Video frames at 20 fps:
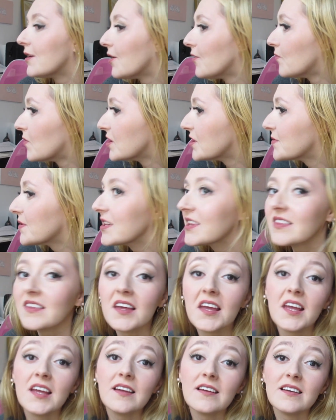What do we
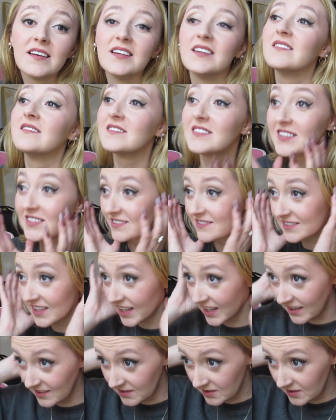think? Is this a